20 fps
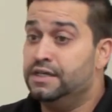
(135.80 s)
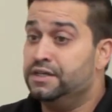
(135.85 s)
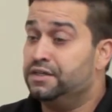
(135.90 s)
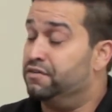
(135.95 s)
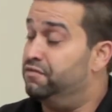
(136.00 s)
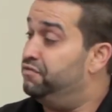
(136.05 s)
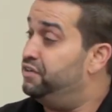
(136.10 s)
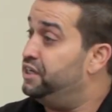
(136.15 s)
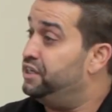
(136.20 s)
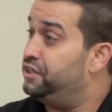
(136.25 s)

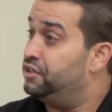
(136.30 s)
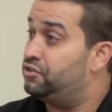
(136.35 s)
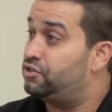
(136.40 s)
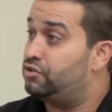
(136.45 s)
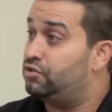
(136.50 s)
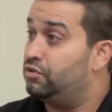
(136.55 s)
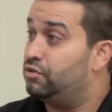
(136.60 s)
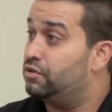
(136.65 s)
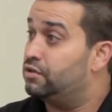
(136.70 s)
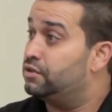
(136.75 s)
convenience
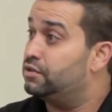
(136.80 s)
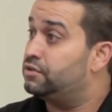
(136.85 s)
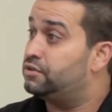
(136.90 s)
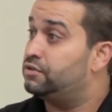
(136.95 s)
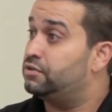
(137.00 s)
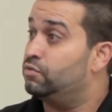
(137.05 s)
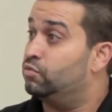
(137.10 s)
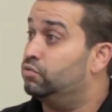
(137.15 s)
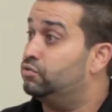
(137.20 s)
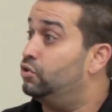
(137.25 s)

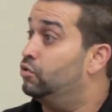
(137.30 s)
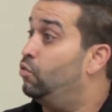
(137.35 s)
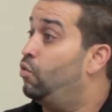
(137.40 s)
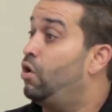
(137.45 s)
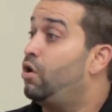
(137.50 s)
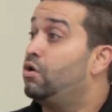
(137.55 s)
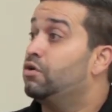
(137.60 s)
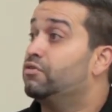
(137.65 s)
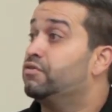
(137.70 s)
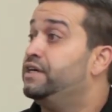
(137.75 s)
stores, to
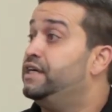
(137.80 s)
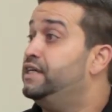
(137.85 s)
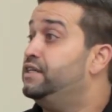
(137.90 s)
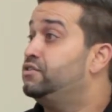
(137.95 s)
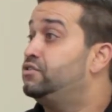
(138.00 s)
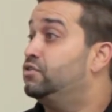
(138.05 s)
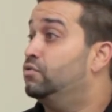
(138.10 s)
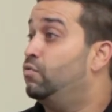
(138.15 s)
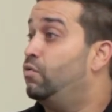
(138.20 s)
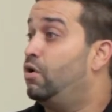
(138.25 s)

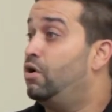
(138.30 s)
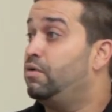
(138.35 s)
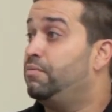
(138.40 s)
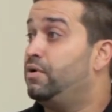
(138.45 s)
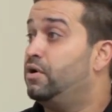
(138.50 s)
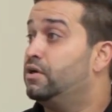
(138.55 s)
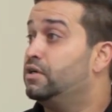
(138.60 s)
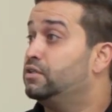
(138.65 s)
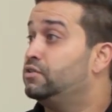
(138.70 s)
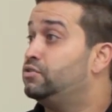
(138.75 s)
Walgreens, to
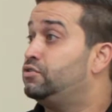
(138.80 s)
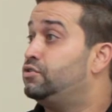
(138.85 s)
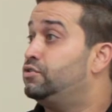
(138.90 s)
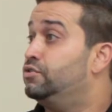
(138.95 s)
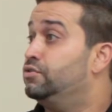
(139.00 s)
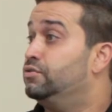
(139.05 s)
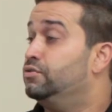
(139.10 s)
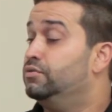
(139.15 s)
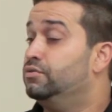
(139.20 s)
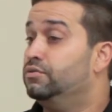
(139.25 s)
Walmart,
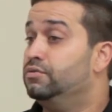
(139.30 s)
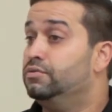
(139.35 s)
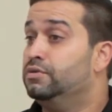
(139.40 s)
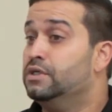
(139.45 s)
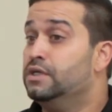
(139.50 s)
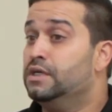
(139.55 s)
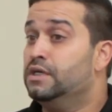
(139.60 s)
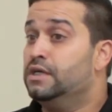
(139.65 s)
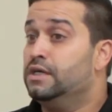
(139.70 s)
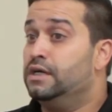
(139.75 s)
to
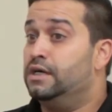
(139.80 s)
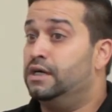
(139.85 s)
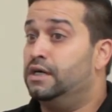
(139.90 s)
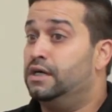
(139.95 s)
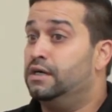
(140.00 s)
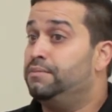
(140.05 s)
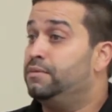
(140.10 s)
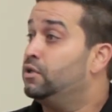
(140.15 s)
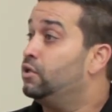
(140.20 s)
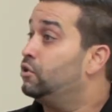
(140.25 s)

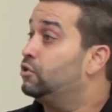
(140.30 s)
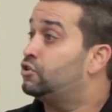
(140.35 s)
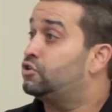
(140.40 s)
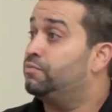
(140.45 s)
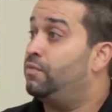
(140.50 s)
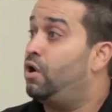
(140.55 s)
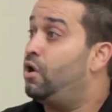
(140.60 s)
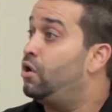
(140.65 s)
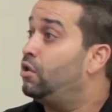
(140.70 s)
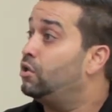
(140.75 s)

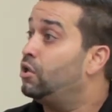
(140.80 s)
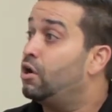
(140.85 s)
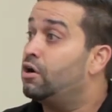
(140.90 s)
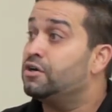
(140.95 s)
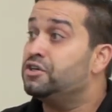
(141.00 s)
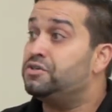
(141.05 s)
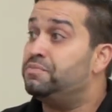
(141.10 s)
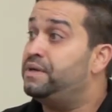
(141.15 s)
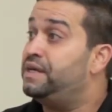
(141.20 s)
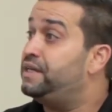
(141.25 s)
small,
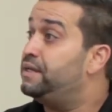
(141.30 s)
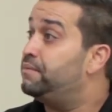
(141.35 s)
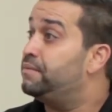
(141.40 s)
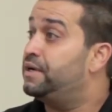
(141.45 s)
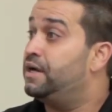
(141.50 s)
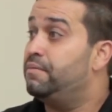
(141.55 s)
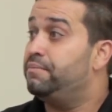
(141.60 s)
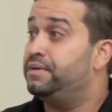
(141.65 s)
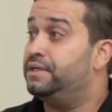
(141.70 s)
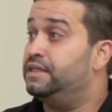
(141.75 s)
large, medium
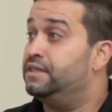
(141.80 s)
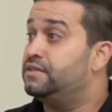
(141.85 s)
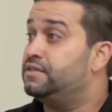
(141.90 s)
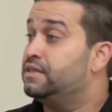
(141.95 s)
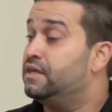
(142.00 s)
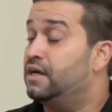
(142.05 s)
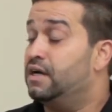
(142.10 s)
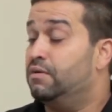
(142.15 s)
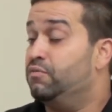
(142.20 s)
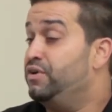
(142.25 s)
companies.